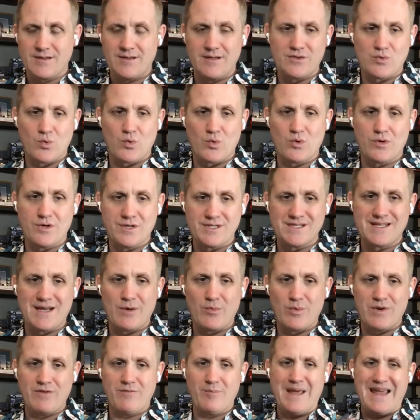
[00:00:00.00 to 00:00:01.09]
orders
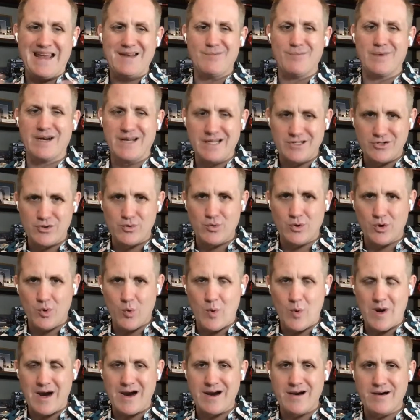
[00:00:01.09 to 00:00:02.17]
that we've paid money to
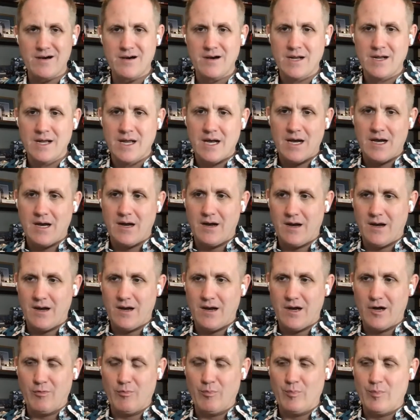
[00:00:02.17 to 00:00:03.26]
acquire?
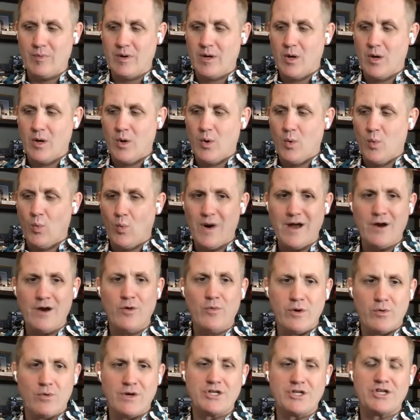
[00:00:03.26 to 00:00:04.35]
Why
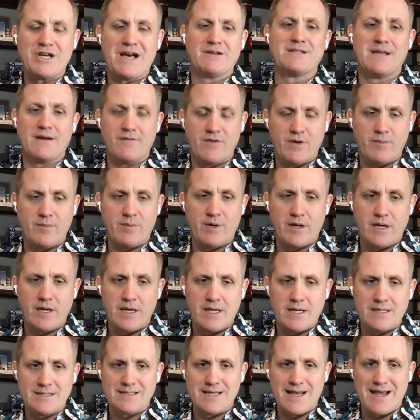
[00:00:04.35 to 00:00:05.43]
don't we reach out to
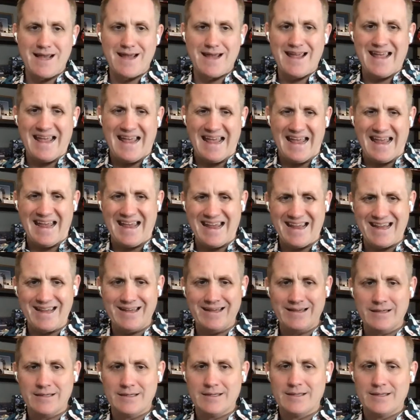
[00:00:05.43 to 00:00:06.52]
everybody and say,
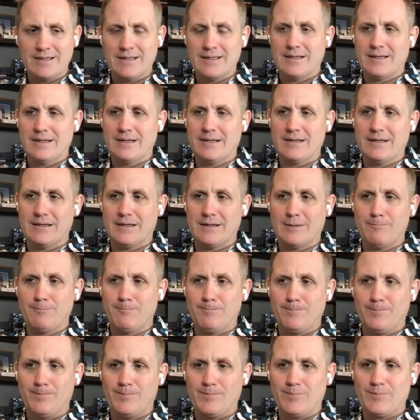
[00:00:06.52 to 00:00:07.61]
hey,
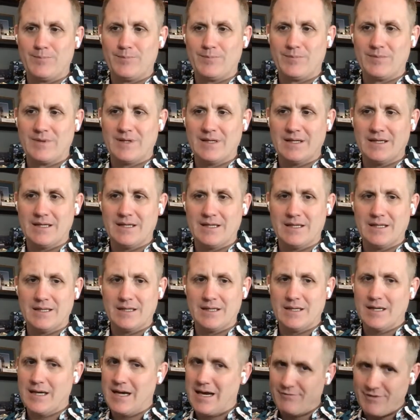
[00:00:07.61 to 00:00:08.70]
I've
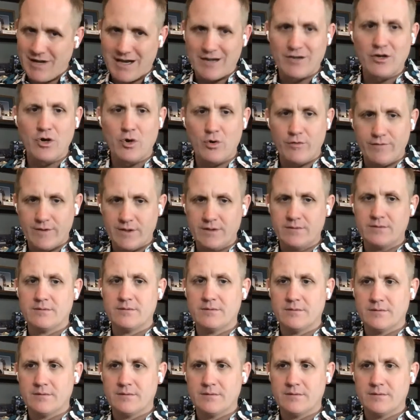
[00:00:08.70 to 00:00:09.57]
got COVID.